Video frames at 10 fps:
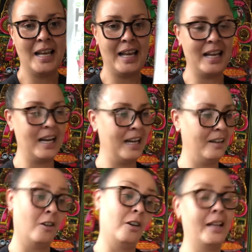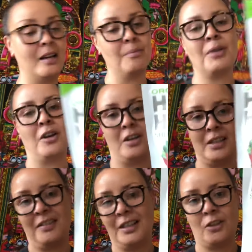and or hemp hearts,
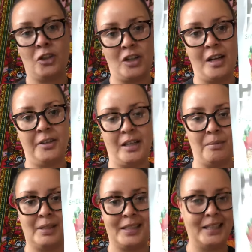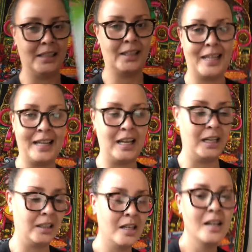and these are shelled hemp seeds,
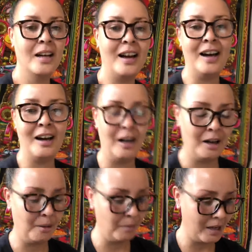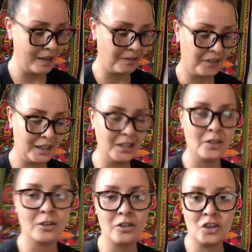and um, these
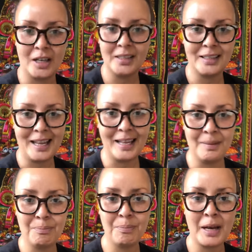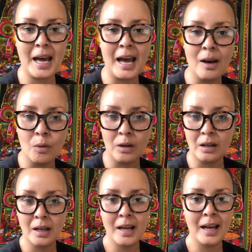are just a
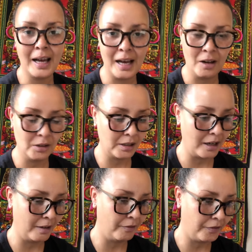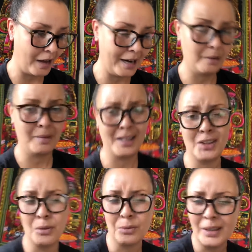powerhouse of vitamins.
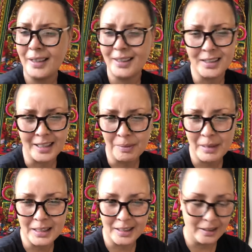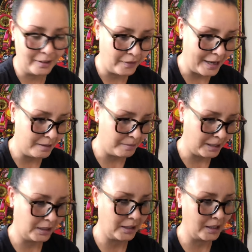So really, it's like my daily
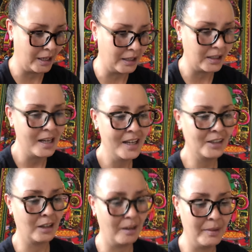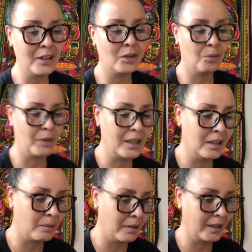vitamins. It is. So let me just read
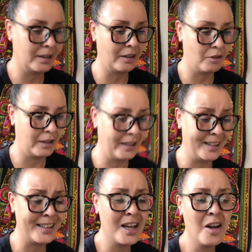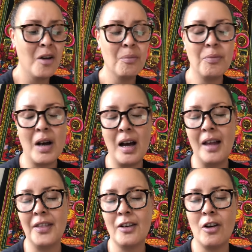some of these ingredients. Uh,
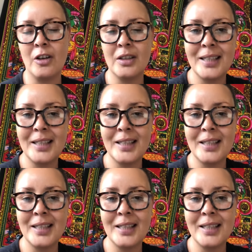there are